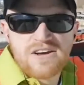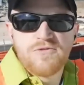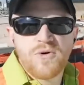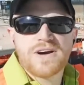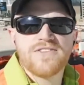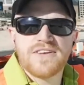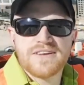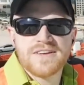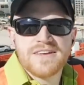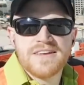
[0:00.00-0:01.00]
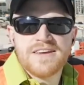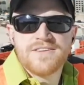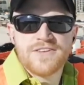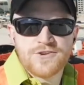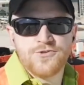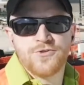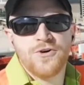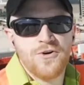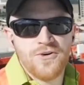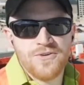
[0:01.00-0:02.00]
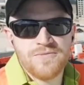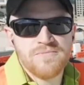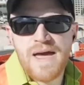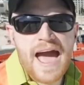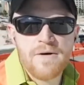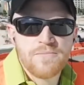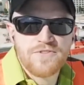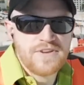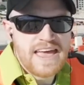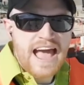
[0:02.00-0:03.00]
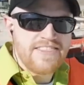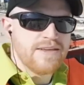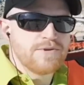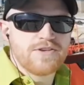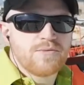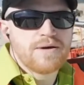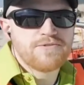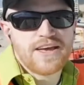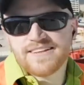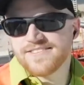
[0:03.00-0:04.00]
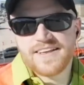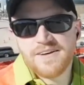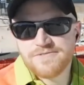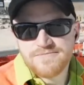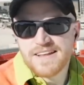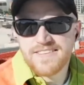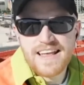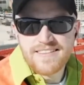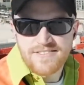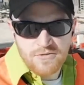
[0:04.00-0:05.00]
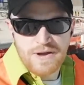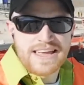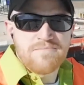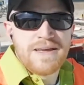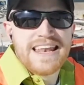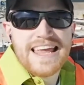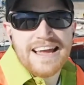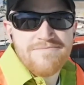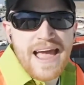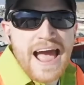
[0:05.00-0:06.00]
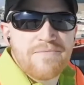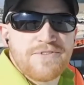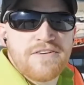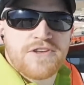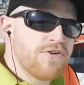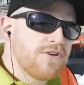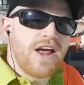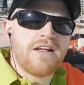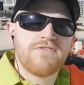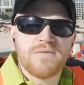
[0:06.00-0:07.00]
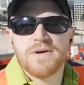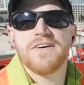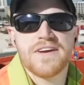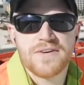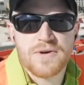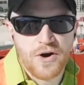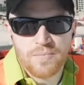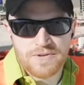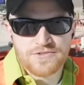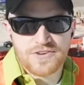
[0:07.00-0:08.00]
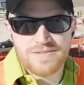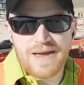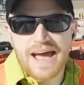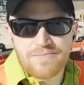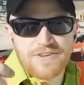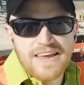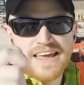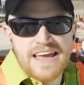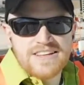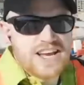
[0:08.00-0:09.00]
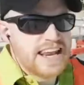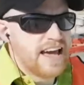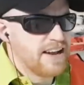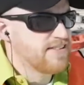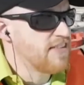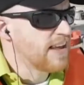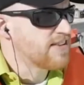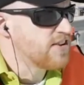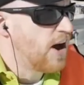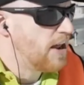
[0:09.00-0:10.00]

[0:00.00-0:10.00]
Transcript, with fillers: afford the the Google Maps to add them to their website and stuff. It's it's the Wikipedia Maps. If you're not familiar with OpenStreetMaps, check it out. It's I think it's a